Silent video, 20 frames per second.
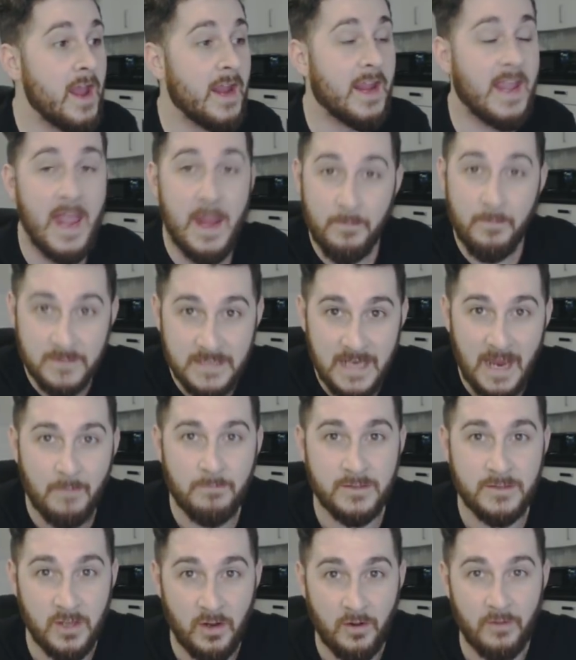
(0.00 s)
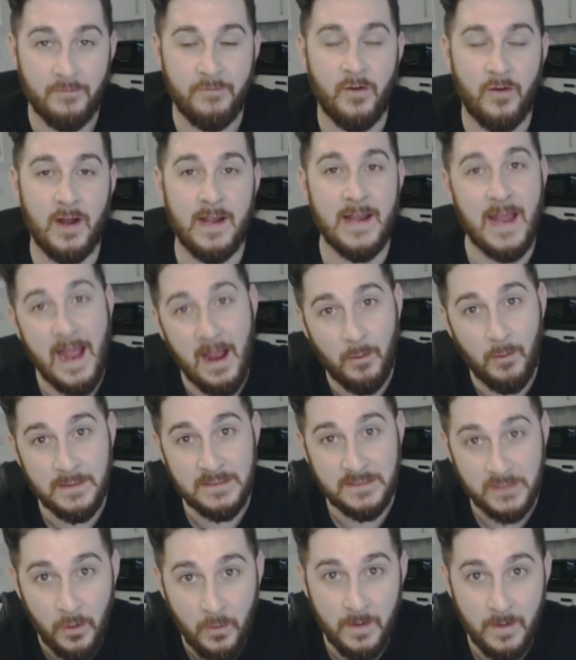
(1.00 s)
keep tabs on, find out how he's
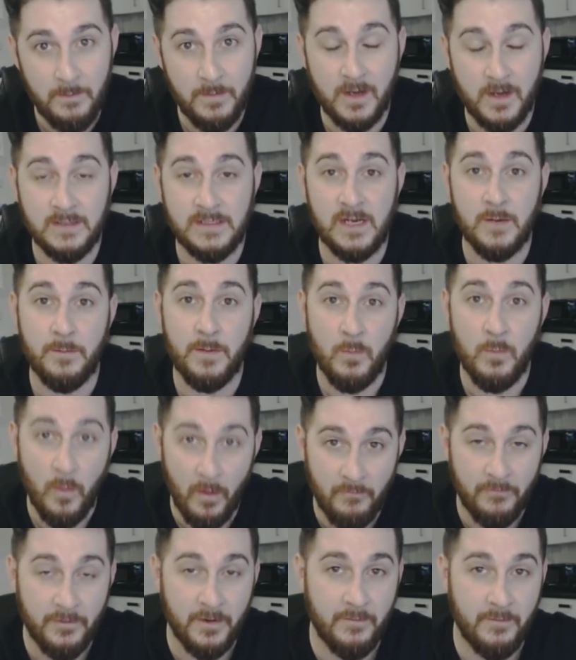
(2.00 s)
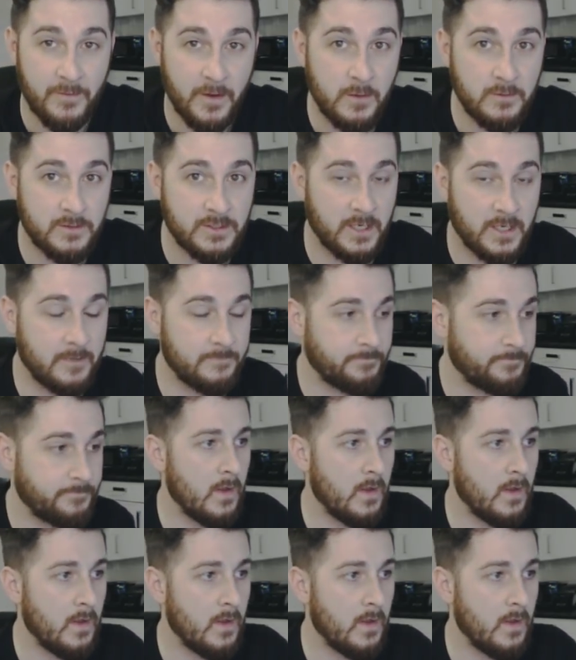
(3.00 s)
doing because he could be one for the future.